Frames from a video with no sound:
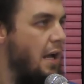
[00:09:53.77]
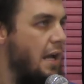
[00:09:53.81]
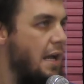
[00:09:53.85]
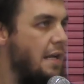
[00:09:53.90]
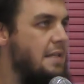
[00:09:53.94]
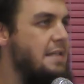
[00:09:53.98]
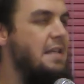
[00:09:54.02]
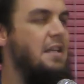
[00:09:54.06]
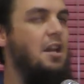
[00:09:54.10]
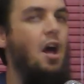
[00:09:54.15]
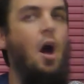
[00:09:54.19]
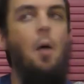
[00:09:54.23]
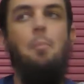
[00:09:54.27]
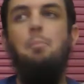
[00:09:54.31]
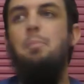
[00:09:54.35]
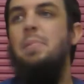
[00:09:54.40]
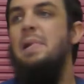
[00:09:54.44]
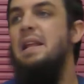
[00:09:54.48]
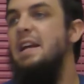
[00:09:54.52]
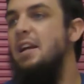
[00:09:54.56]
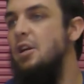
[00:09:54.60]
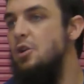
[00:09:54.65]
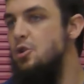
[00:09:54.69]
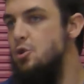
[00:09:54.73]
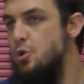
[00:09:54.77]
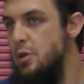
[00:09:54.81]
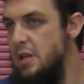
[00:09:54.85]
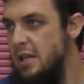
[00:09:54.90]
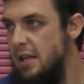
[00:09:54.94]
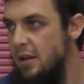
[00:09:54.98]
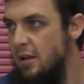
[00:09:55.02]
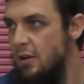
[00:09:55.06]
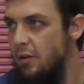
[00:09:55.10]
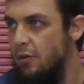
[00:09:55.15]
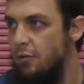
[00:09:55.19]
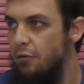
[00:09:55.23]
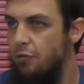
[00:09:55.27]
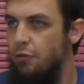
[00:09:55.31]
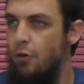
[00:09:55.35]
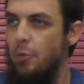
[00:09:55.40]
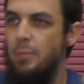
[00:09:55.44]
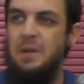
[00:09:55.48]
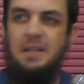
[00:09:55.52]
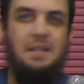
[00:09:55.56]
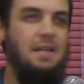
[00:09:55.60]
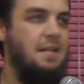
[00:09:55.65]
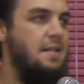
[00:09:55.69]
Is it obligatory for me